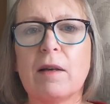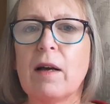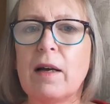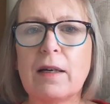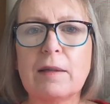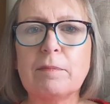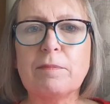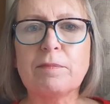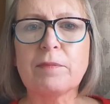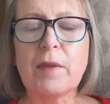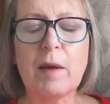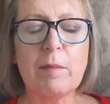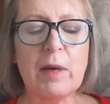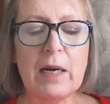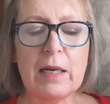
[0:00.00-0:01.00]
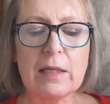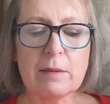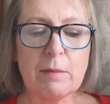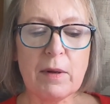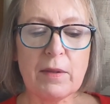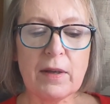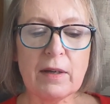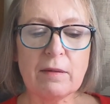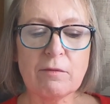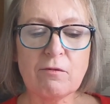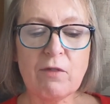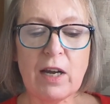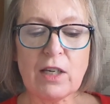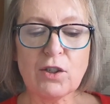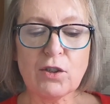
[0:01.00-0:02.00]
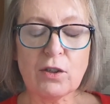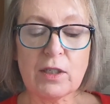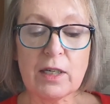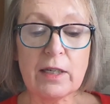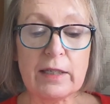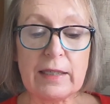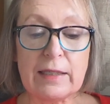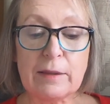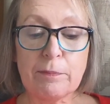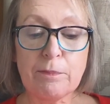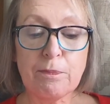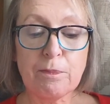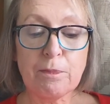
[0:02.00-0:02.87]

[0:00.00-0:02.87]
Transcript: Amelia's mother, Rachel, died.